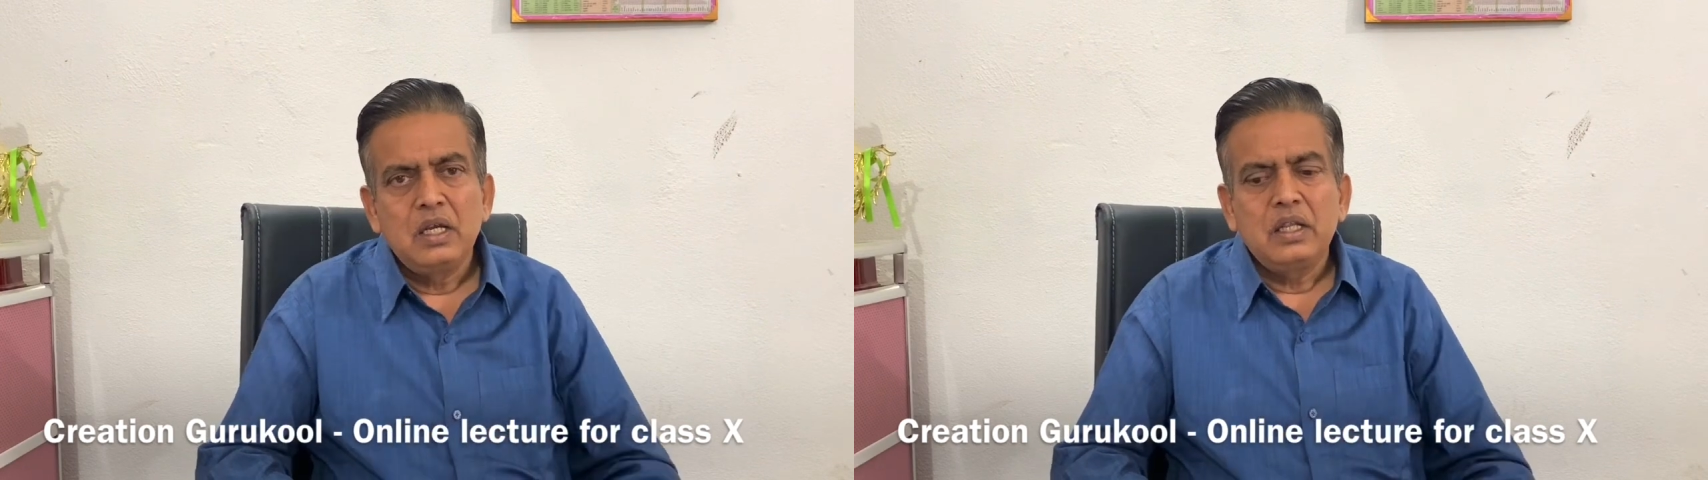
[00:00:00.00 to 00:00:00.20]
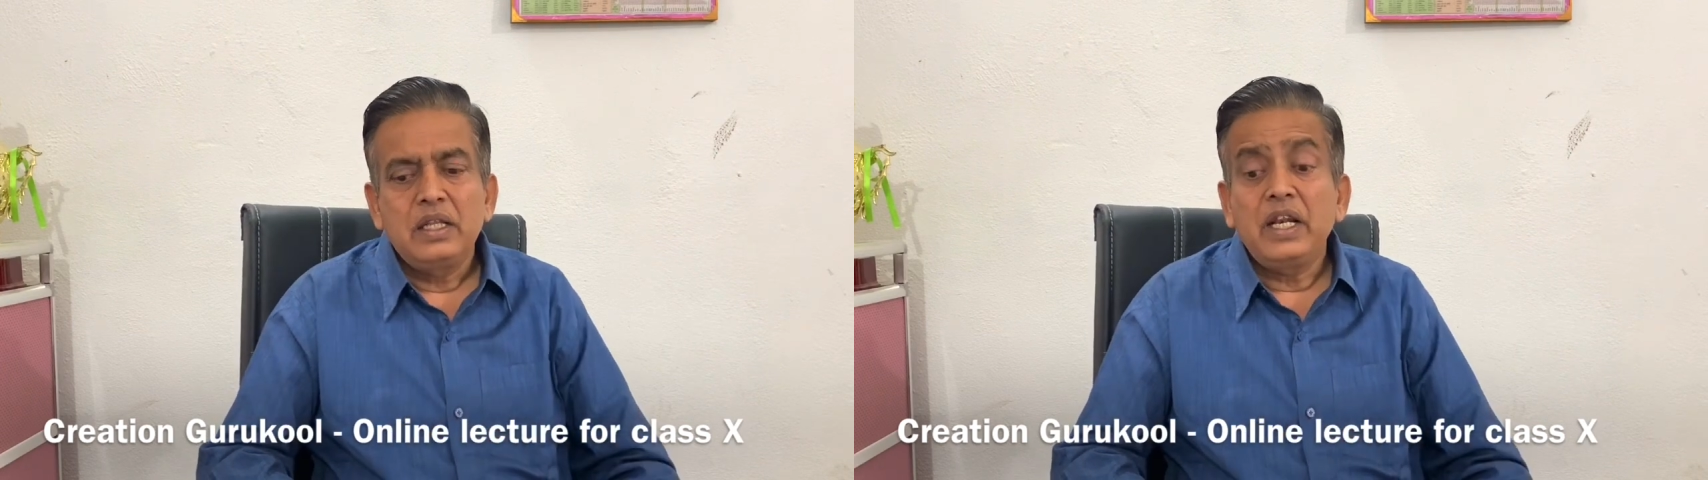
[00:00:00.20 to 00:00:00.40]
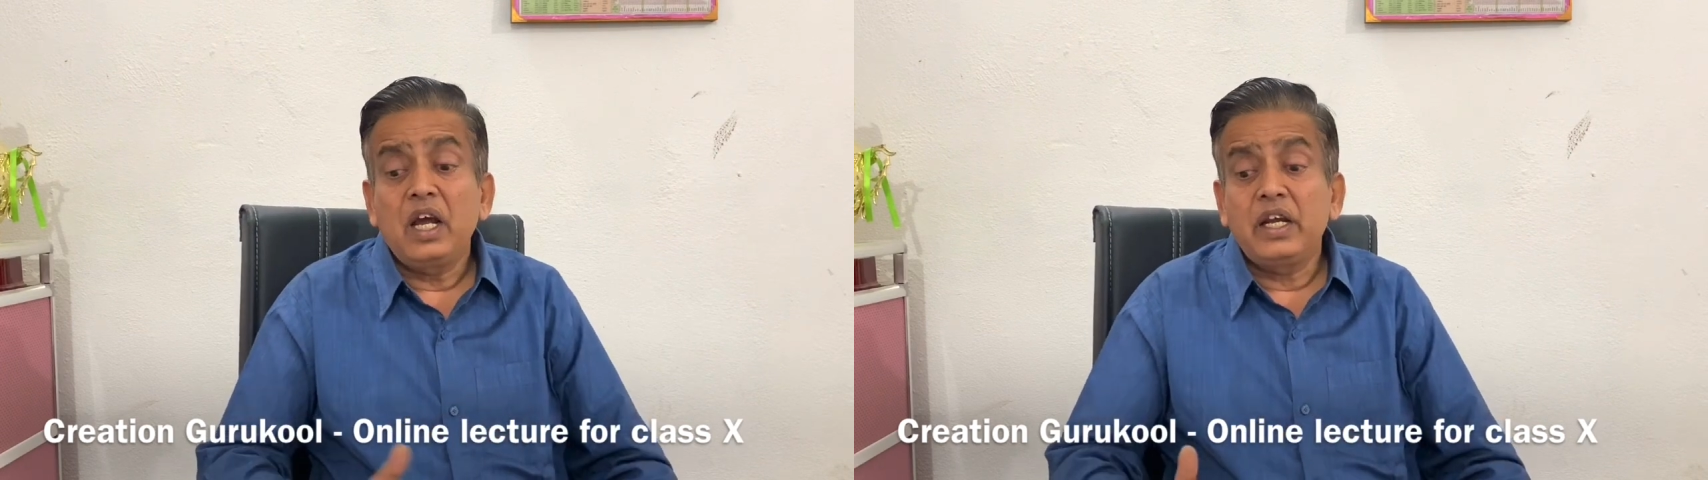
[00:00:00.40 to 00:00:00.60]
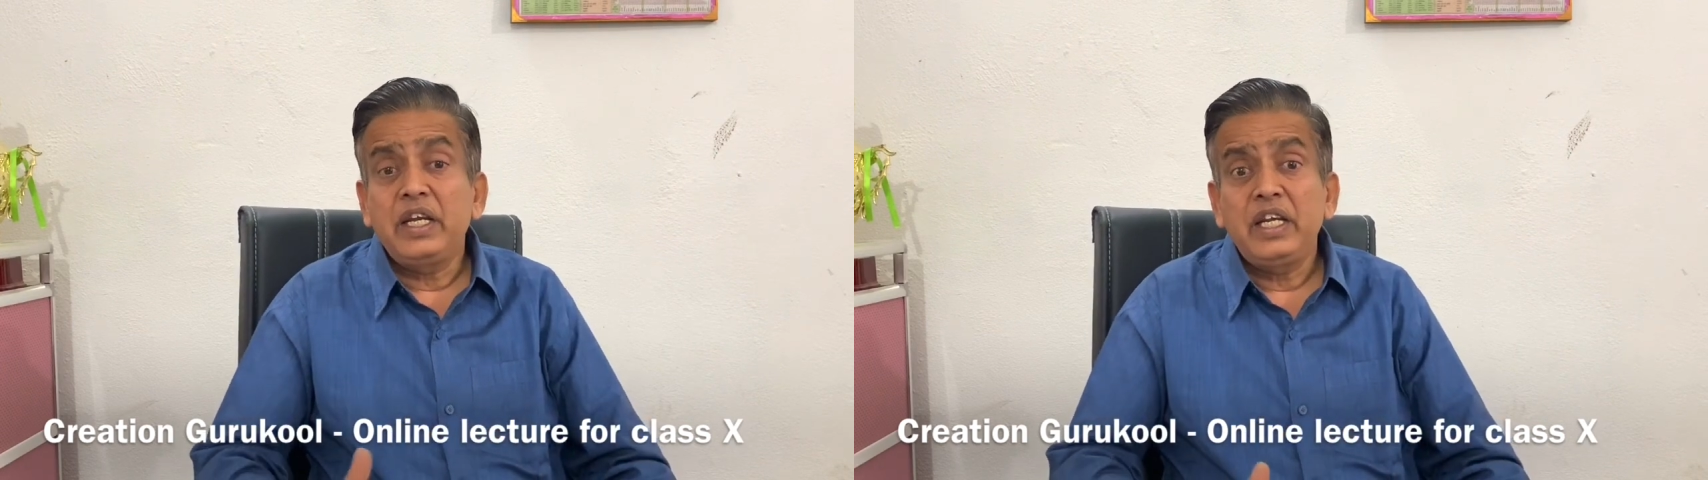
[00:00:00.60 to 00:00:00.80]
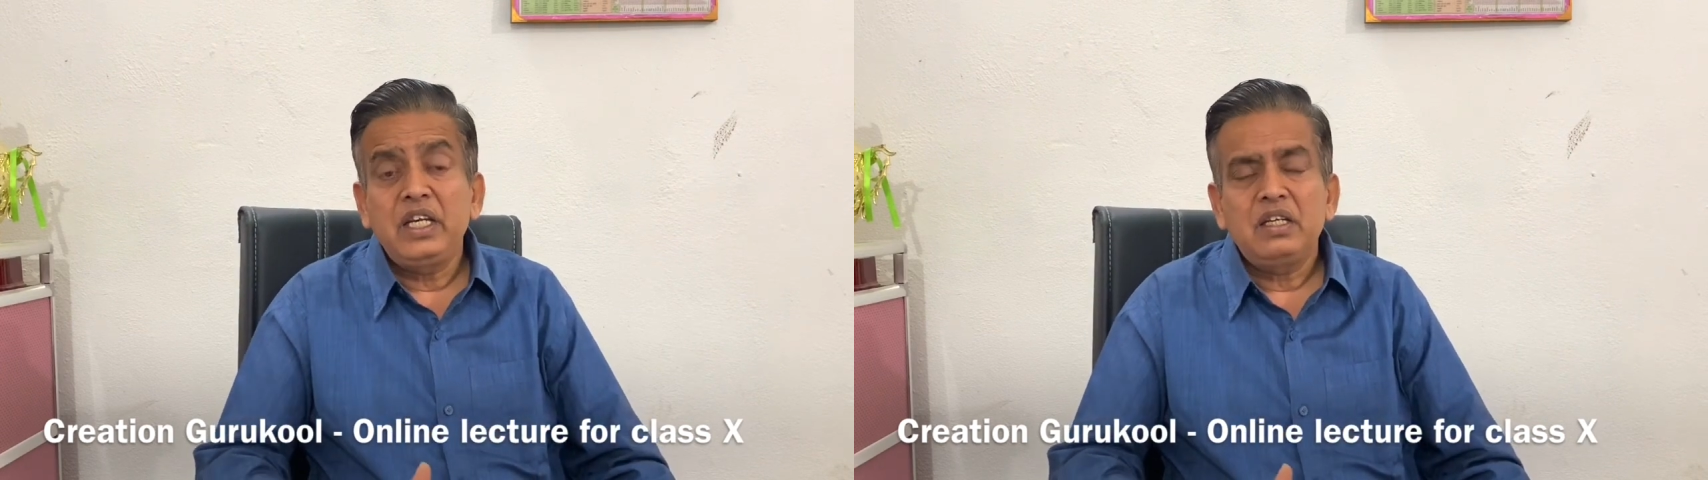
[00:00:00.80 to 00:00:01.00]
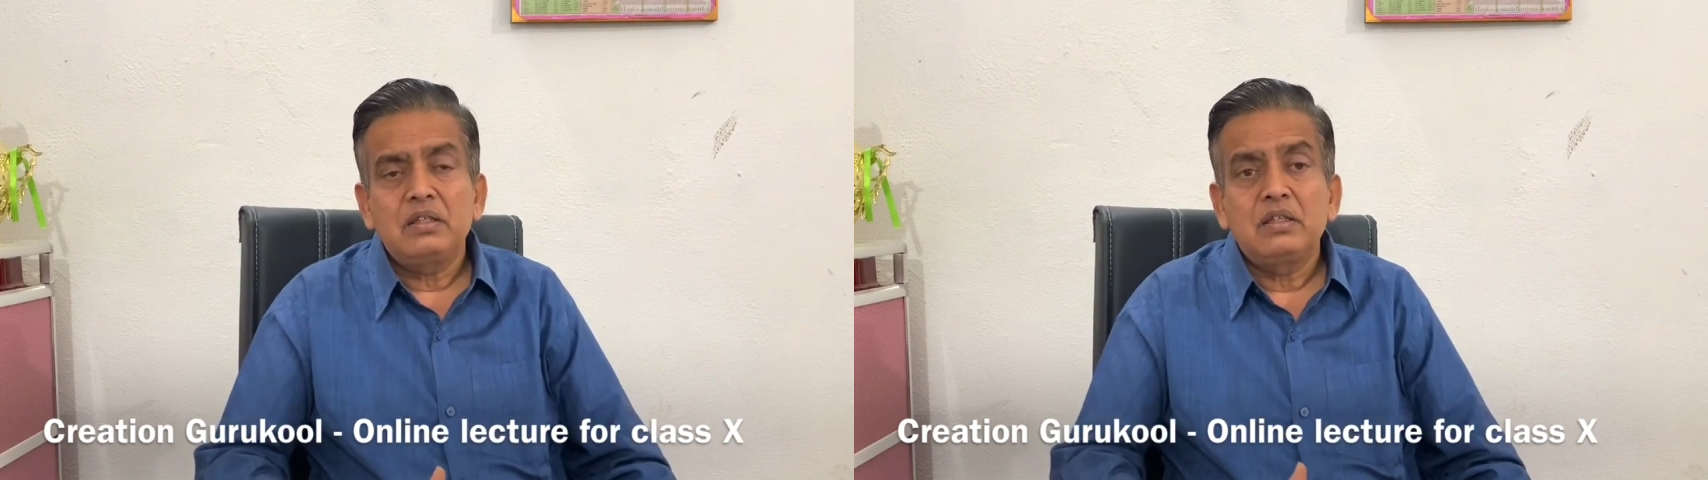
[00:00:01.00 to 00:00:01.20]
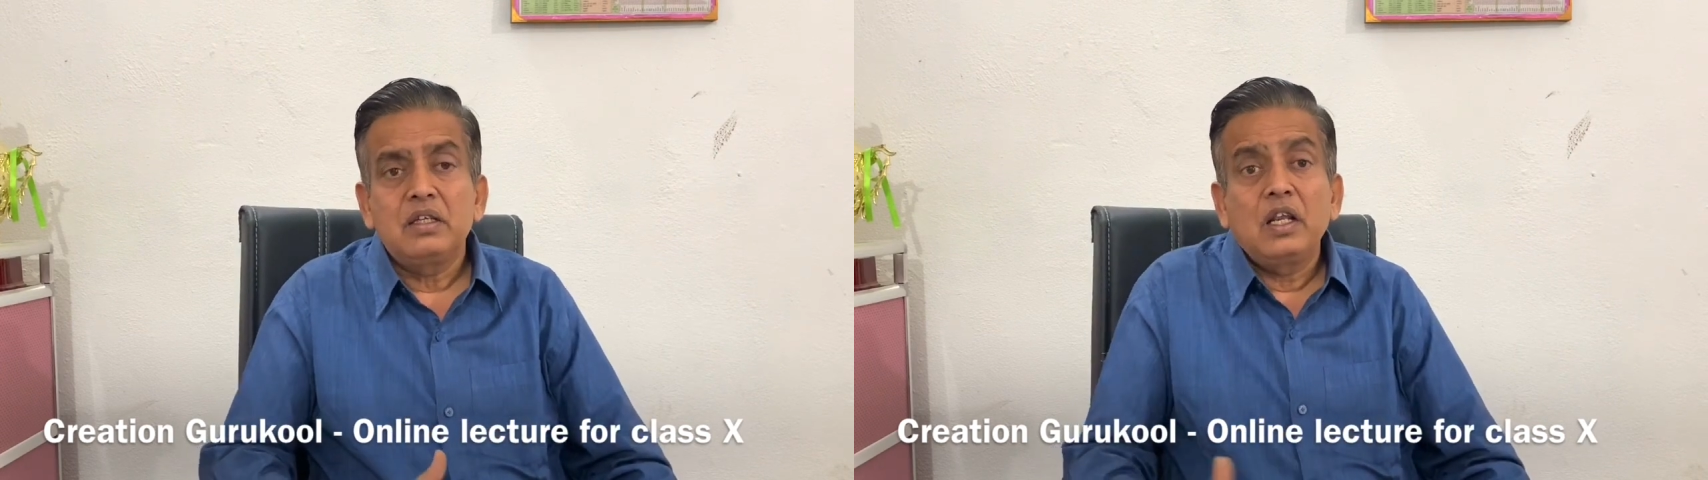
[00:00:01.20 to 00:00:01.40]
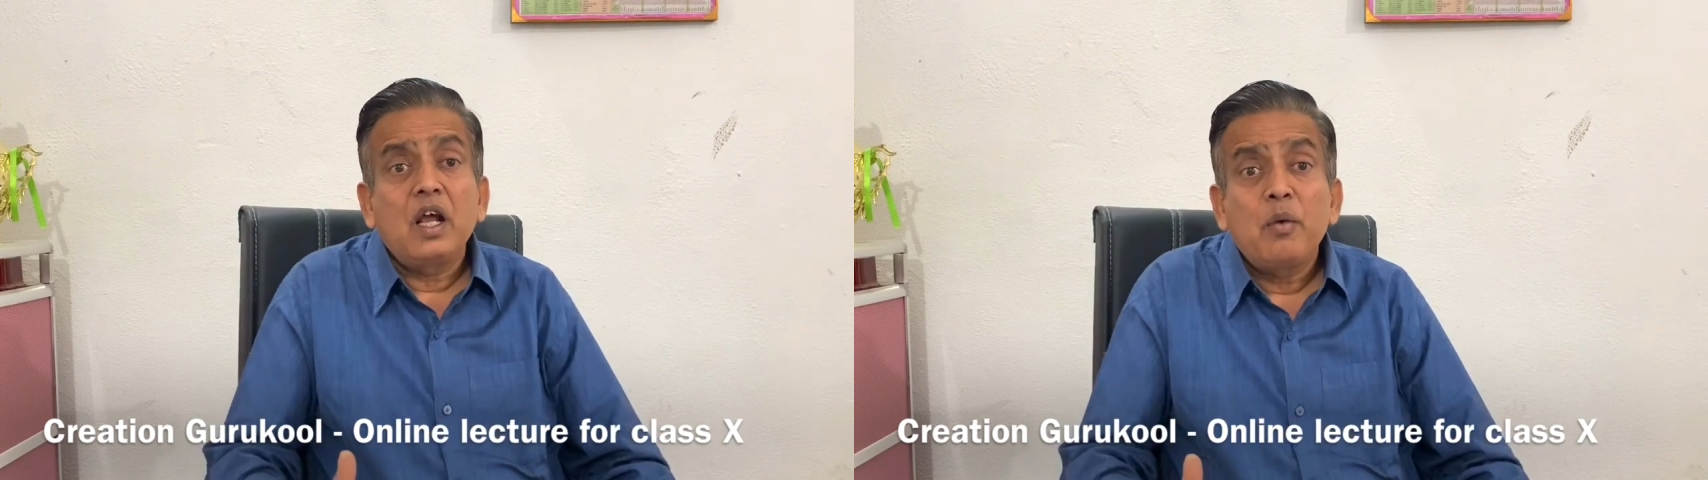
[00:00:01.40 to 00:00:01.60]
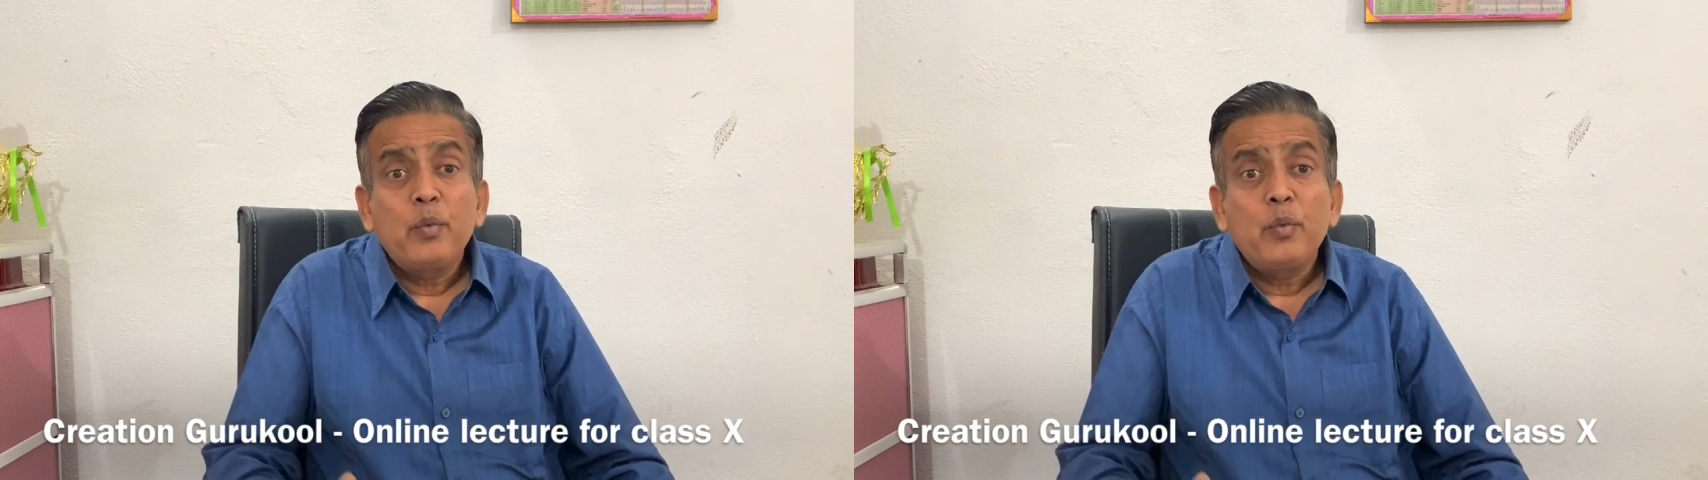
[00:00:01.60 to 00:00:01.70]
Then again Ram